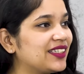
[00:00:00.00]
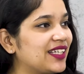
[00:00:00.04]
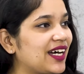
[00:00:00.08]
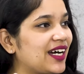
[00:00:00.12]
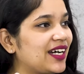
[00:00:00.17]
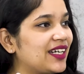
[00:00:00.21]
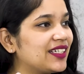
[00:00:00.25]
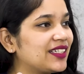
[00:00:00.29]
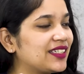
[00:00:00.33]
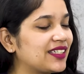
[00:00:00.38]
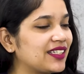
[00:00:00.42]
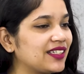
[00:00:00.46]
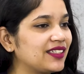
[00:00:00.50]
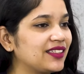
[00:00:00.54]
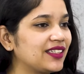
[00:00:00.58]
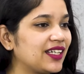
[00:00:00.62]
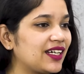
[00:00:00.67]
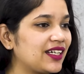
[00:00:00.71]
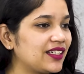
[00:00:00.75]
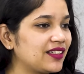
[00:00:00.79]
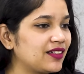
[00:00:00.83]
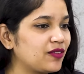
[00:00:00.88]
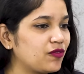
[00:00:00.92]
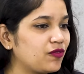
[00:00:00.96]

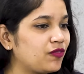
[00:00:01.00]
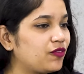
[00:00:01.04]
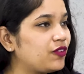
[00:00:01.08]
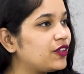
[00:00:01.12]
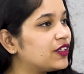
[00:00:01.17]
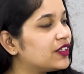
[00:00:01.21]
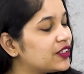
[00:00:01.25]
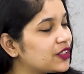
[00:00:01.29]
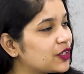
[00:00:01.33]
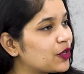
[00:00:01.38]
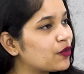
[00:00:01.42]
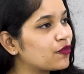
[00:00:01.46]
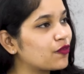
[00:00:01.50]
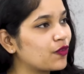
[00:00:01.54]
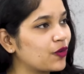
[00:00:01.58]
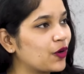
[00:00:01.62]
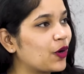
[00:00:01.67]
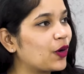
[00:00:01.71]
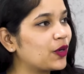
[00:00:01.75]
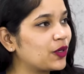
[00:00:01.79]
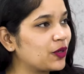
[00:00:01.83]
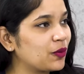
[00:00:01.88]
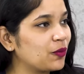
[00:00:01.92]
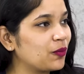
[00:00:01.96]
that fear of
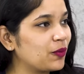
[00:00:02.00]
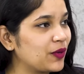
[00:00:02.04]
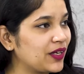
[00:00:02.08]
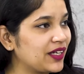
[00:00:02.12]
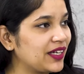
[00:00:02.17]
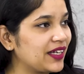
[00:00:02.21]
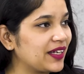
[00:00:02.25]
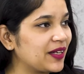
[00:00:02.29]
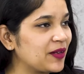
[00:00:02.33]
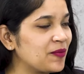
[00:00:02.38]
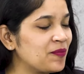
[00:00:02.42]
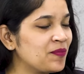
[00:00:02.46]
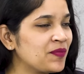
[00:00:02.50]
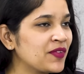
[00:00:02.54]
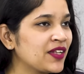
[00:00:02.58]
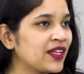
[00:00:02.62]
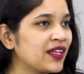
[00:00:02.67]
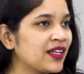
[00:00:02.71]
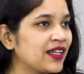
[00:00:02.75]
not winning,